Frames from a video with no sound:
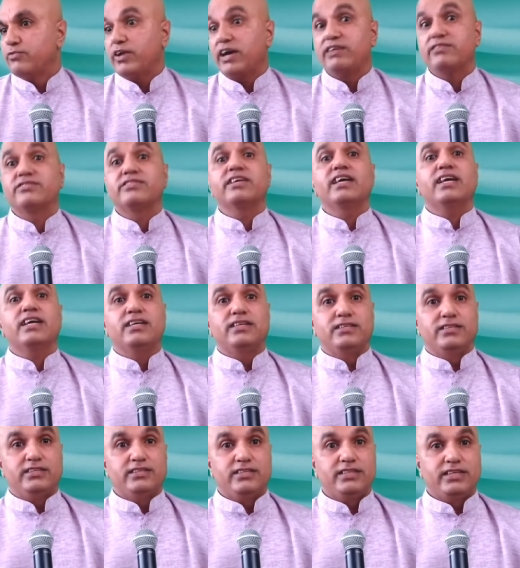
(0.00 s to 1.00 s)
for 5
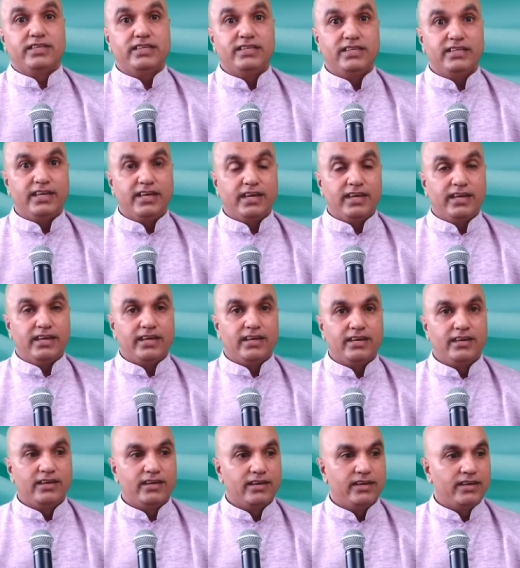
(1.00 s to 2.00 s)
seconds in the day.